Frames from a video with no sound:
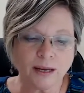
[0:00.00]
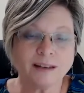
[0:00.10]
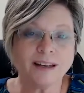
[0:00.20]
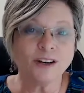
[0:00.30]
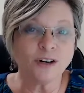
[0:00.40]

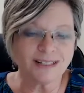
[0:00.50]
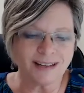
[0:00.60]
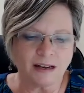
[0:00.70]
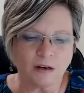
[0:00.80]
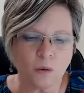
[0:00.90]
can
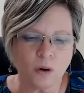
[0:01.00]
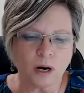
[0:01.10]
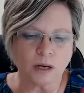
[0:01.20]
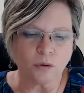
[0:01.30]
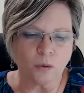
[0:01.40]
irritate or
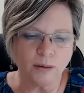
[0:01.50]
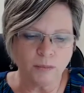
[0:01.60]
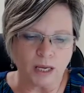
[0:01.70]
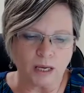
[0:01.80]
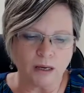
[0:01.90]
annoy
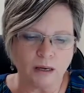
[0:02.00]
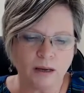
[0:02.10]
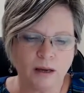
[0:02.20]
me.